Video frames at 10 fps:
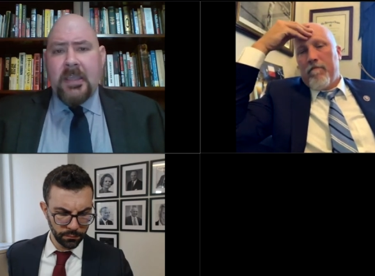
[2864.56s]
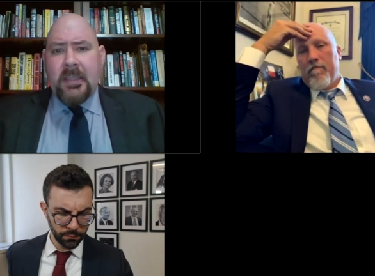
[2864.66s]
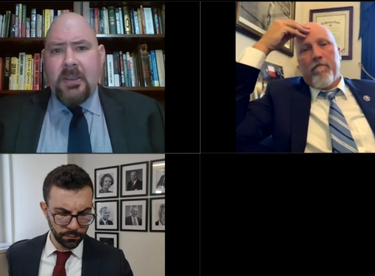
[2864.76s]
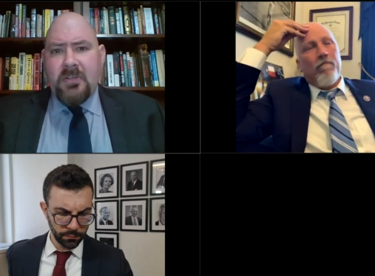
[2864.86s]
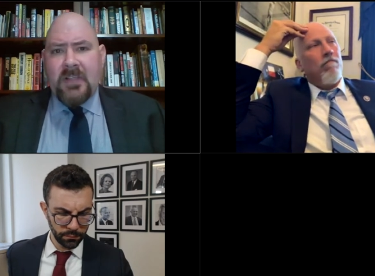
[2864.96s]
Speaker 1: you
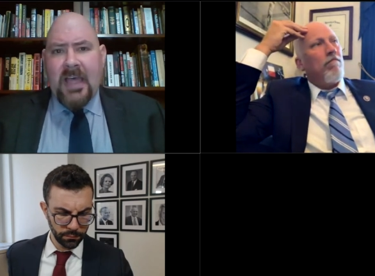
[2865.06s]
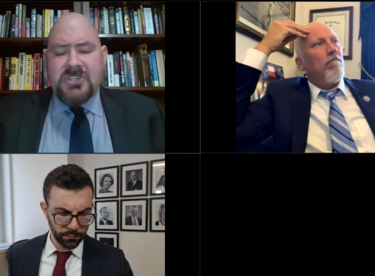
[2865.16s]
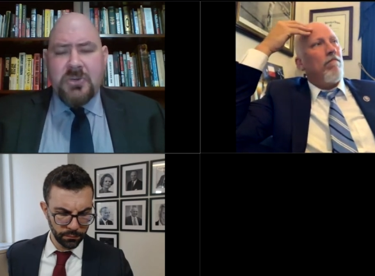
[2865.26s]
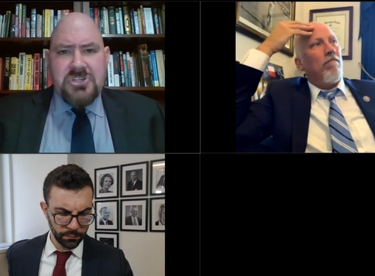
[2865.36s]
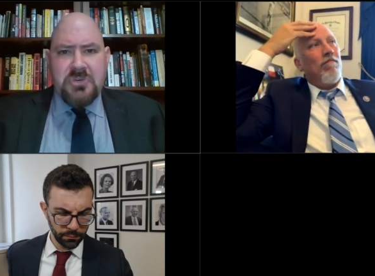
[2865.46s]
know the last
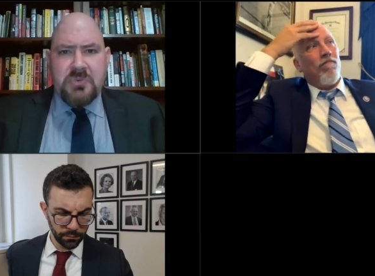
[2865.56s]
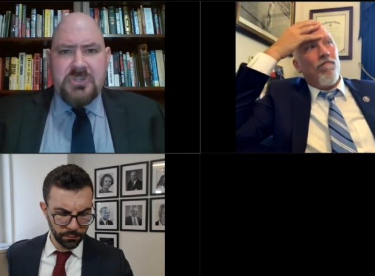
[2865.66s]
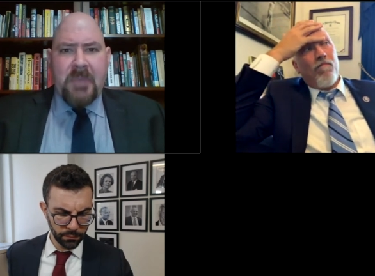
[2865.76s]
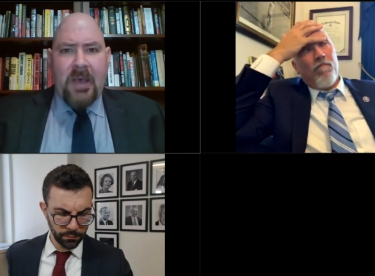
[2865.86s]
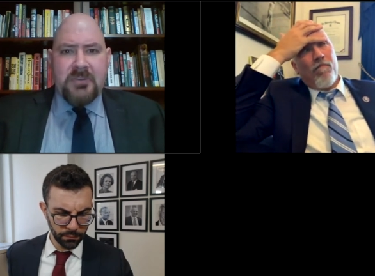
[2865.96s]
question was
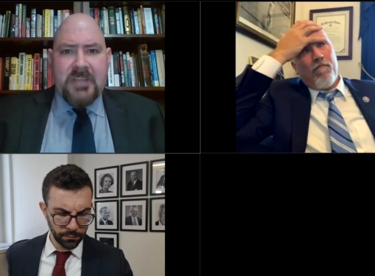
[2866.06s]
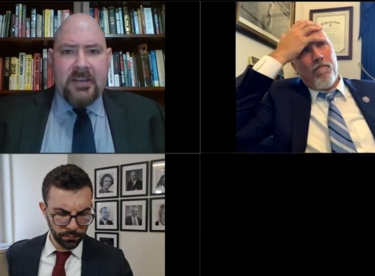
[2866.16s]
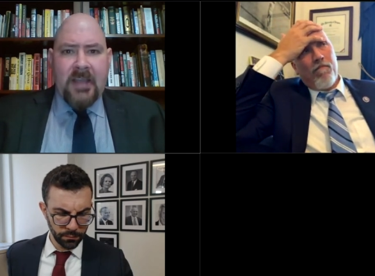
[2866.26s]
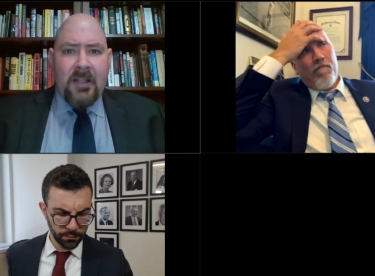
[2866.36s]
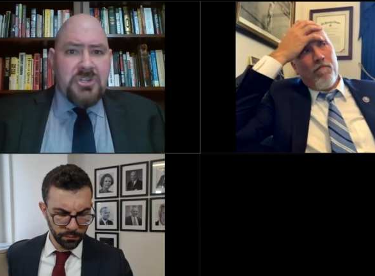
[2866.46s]
about
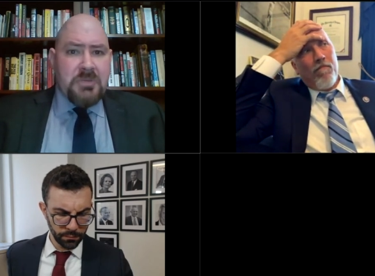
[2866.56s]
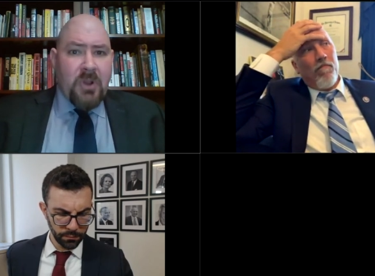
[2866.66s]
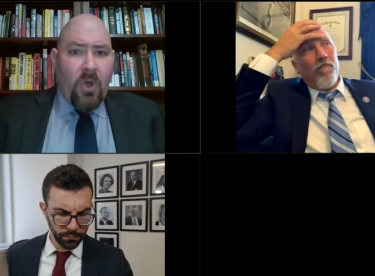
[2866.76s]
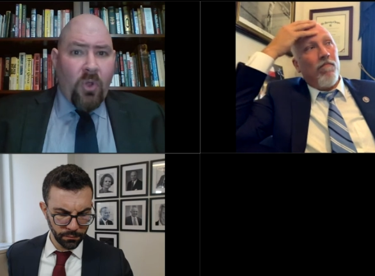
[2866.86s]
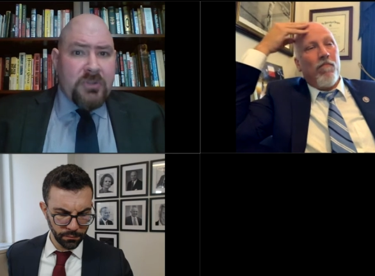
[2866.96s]
technology, but
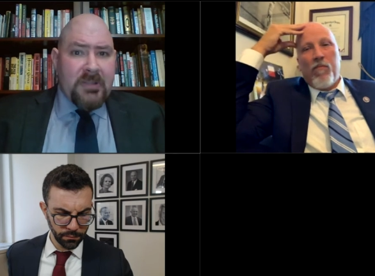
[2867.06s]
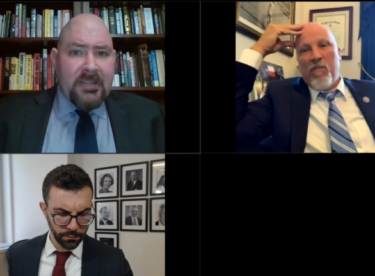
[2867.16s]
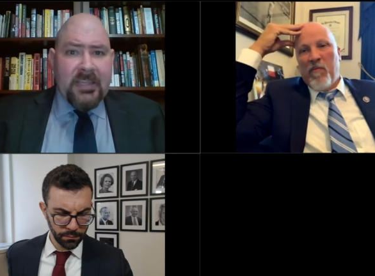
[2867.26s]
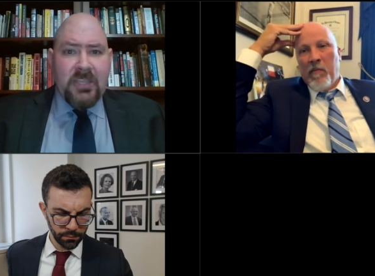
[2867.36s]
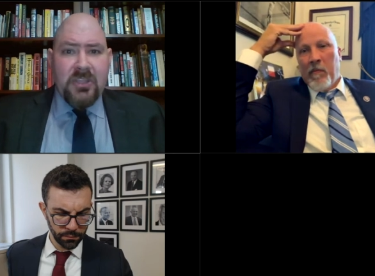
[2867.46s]

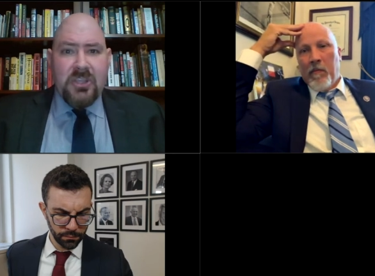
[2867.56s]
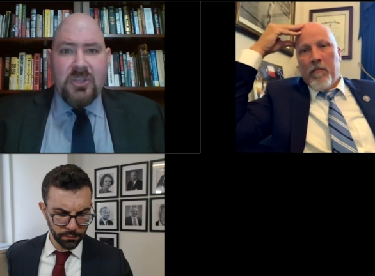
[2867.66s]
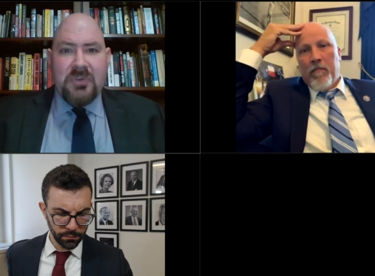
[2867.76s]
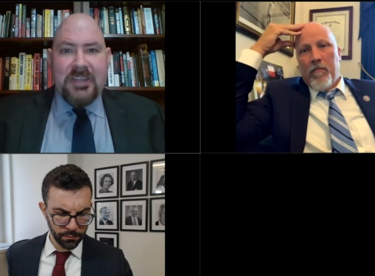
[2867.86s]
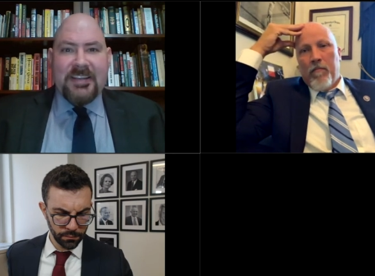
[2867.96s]
ultimately you
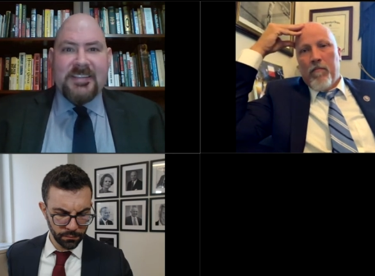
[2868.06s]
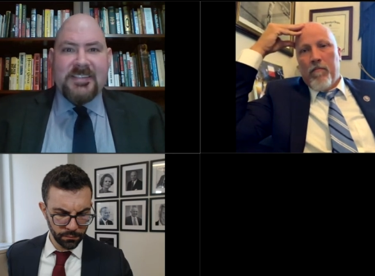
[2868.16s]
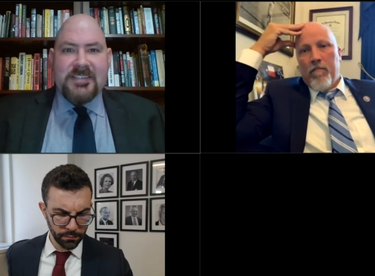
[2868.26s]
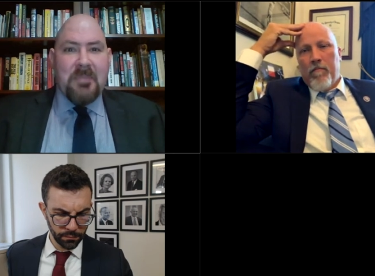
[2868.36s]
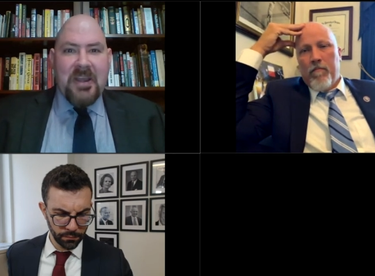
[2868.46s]
need
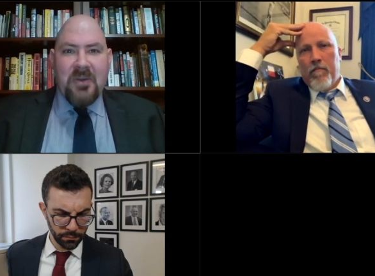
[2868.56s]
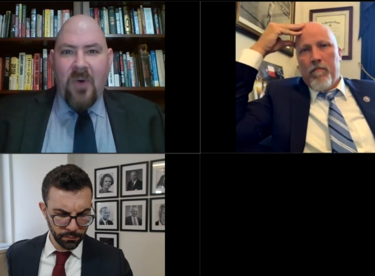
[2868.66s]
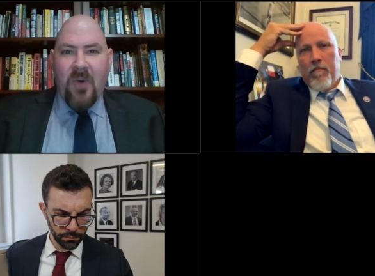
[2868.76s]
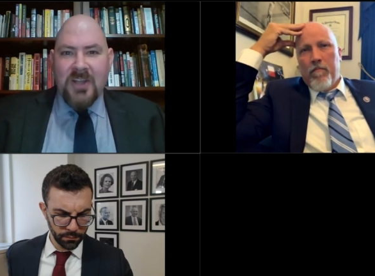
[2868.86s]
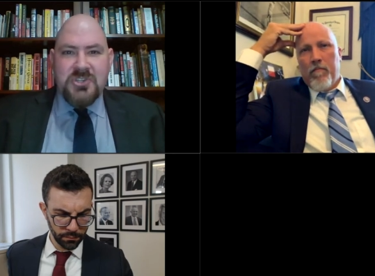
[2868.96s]
somebody to
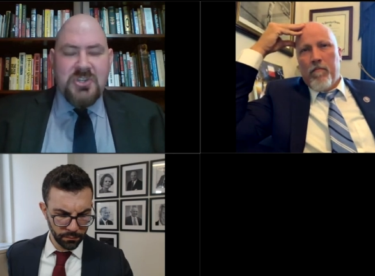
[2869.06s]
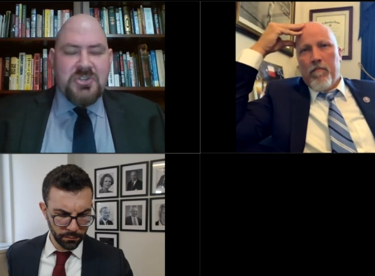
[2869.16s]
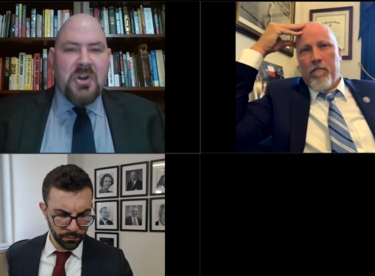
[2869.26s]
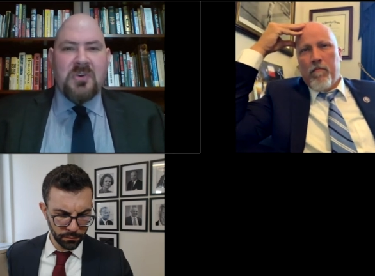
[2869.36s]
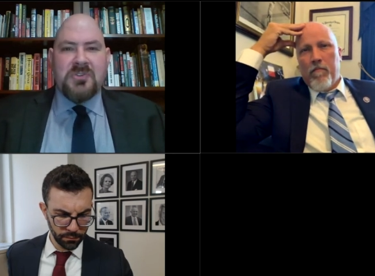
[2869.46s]
watch the
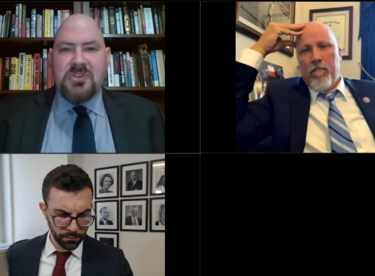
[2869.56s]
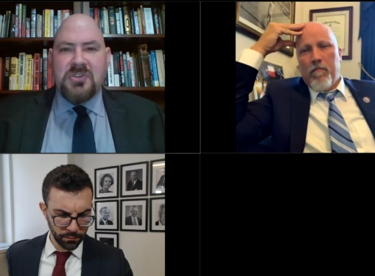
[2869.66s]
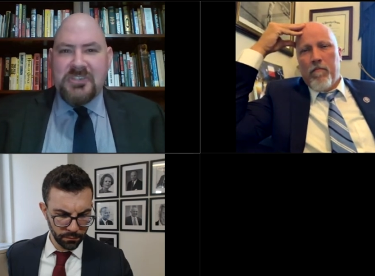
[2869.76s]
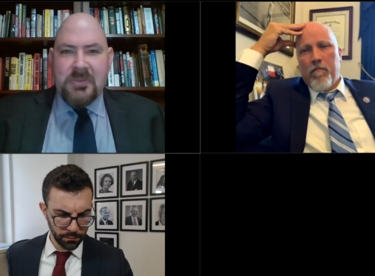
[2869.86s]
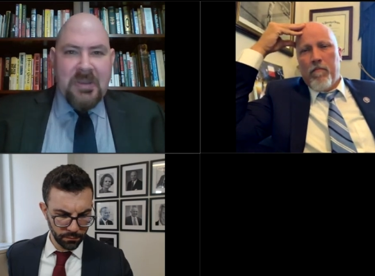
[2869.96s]
drones. You need
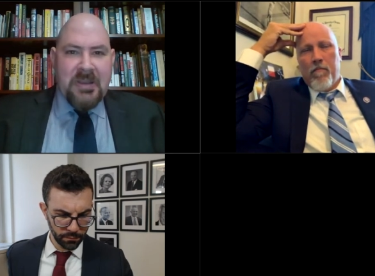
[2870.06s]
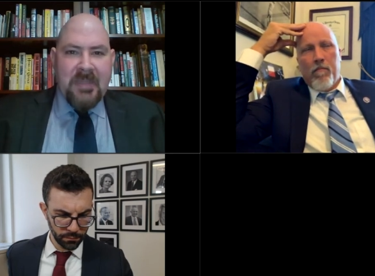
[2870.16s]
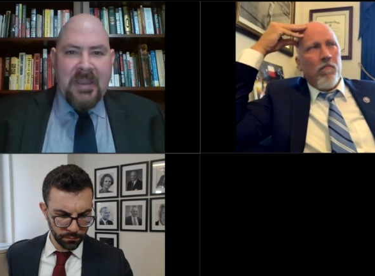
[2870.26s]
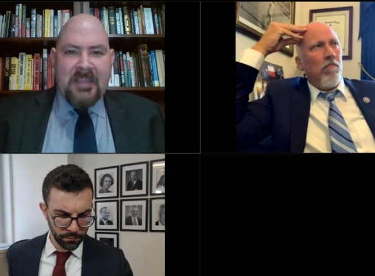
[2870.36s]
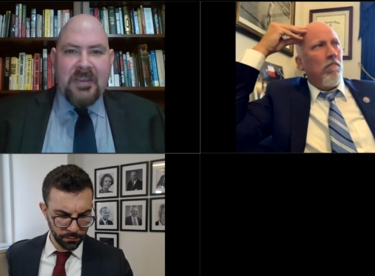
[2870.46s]
somebody to
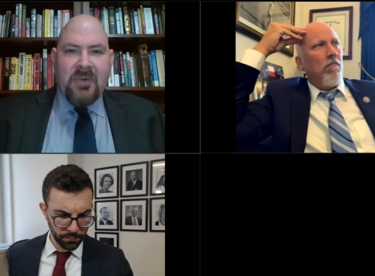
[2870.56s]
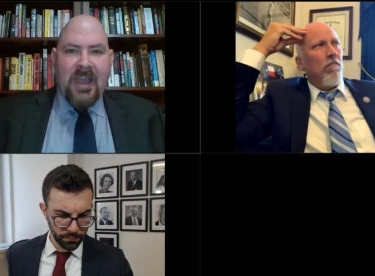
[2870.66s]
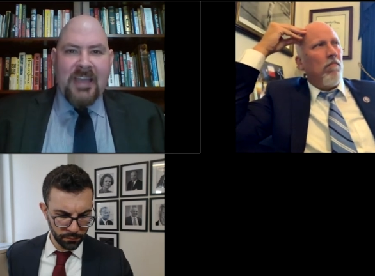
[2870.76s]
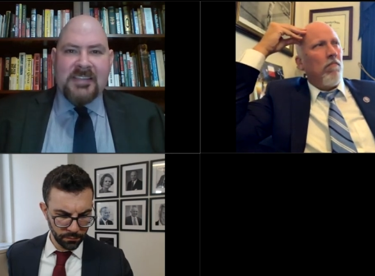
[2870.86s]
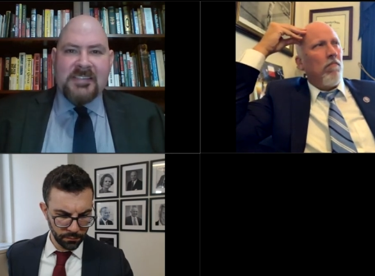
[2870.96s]
make the
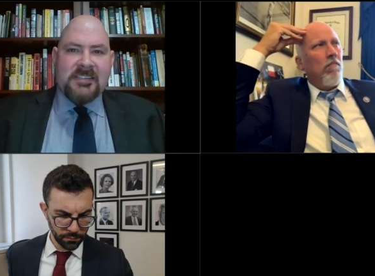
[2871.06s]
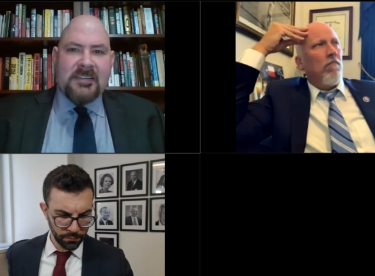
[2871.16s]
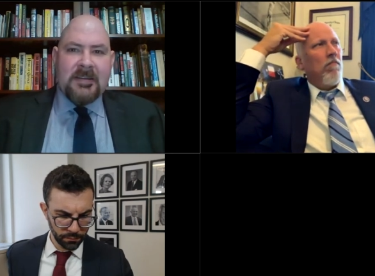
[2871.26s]
arrests.